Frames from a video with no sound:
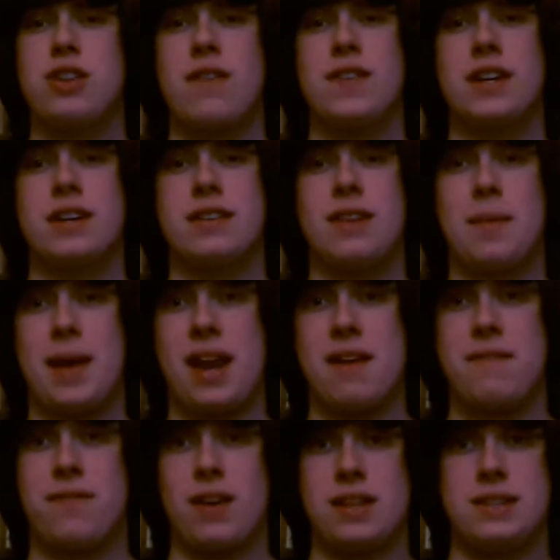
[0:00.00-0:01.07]
of it because I'm at a
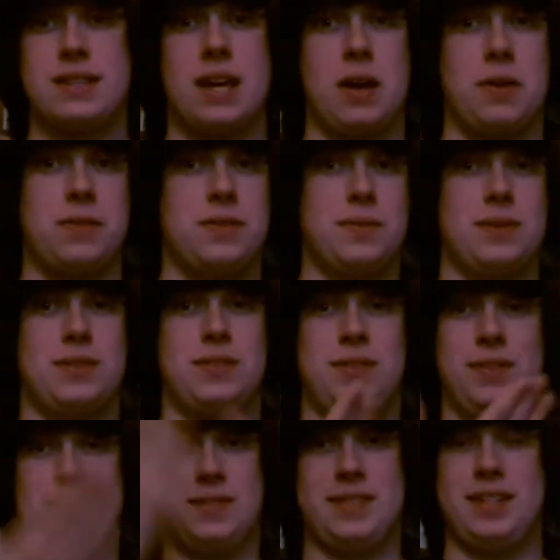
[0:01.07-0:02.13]
friend's house, which
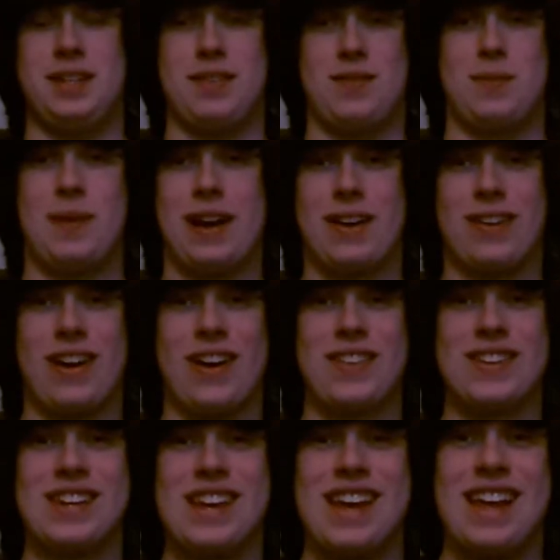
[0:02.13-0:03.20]
you can see a different background,